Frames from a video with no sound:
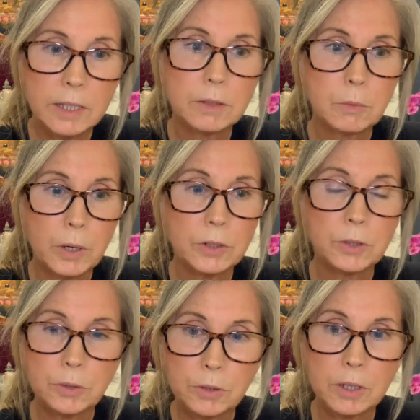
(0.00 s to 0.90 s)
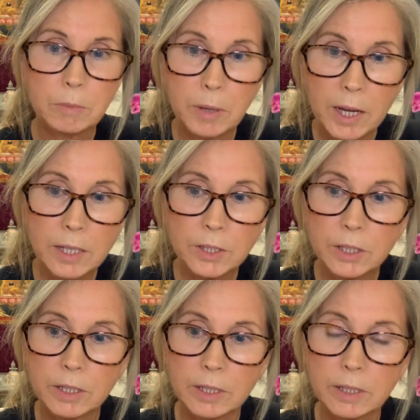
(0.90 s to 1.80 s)
where true
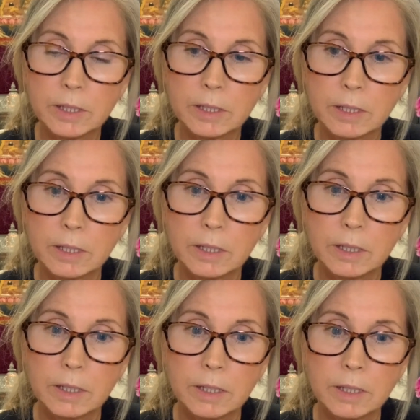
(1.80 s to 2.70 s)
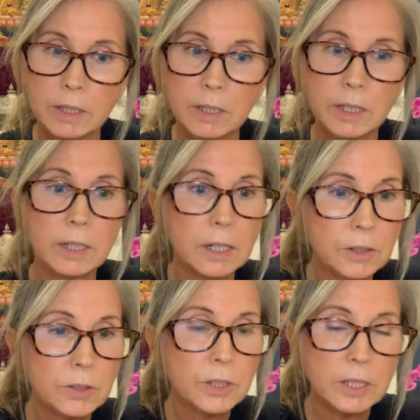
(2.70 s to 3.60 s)
compassion is. In
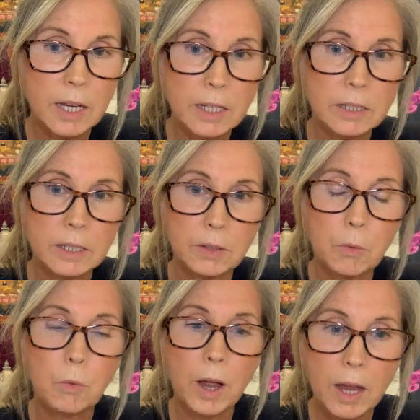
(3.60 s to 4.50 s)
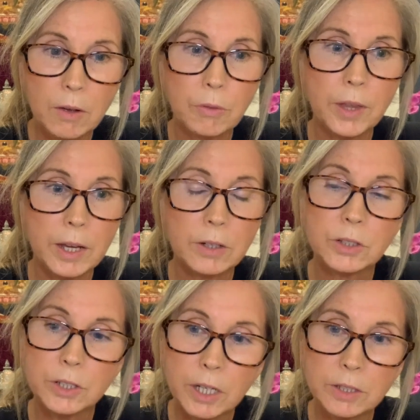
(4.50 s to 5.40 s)
understanding, wow, they are
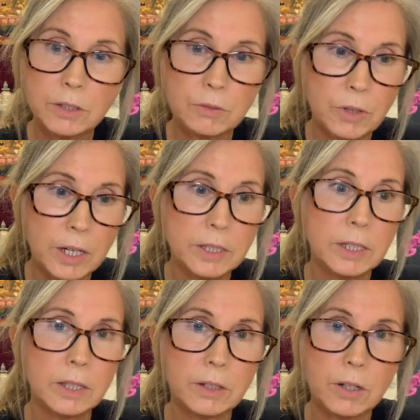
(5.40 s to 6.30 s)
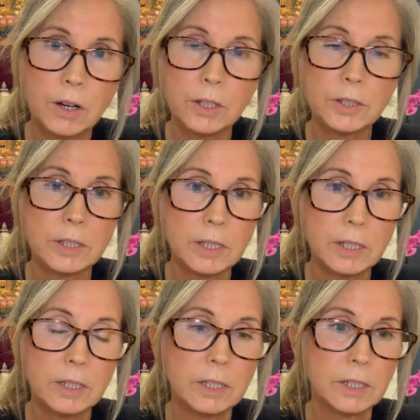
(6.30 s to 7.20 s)
just arising, their causes and
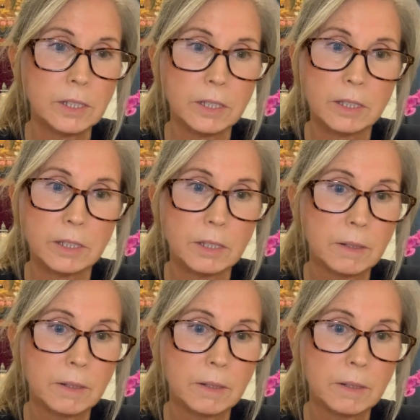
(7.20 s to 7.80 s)
conditions.